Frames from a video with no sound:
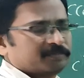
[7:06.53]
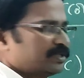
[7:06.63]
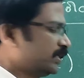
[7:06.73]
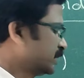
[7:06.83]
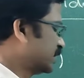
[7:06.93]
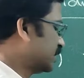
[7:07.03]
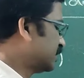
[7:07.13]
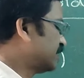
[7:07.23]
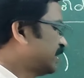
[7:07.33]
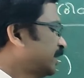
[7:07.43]
That is the
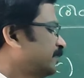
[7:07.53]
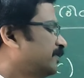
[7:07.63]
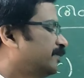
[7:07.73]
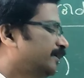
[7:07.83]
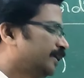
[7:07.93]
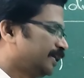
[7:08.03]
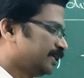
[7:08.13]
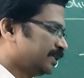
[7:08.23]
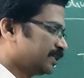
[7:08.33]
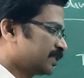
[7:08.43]
reason why I have given like
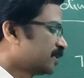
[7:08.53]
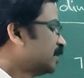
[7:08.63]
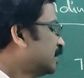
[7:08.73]
this.